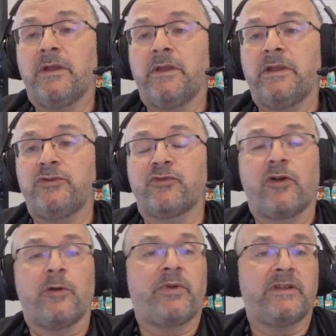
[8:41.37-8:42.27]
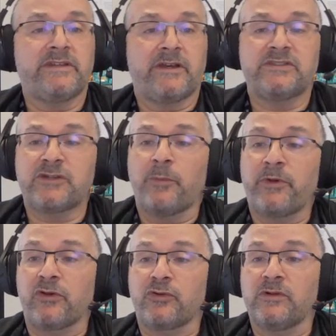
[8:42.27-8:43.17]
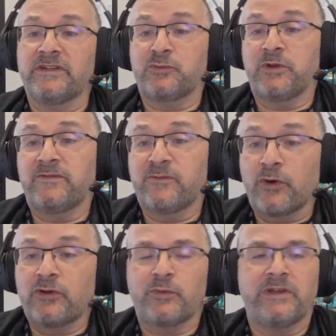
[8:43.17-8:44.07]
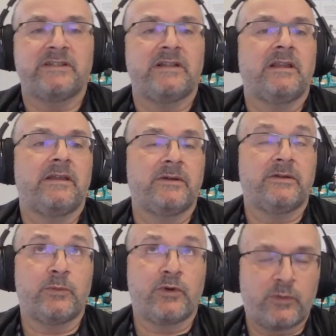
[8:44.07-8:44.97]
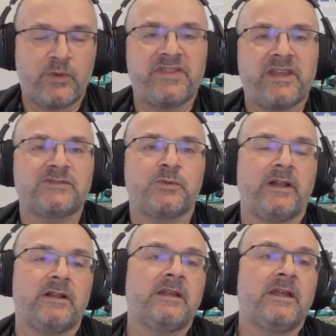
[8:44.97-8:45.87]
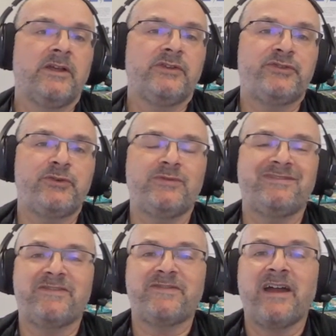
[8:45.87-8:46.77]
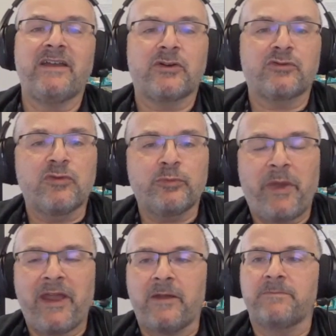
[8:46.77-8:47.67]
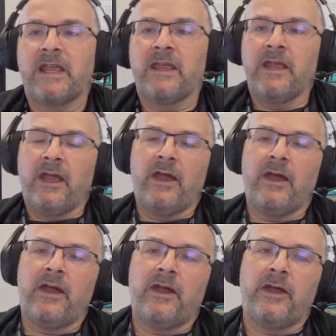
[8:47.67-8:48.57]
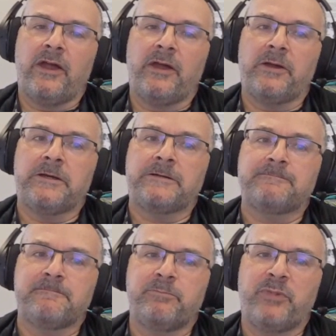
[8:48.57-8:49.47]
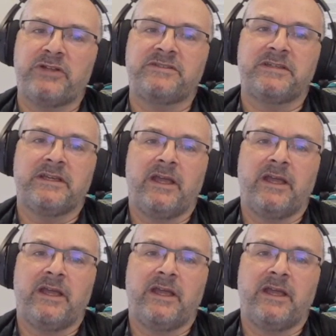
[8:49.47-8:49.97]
In Europe, there's Copernicus that we've worked with as well to define our own PAM. But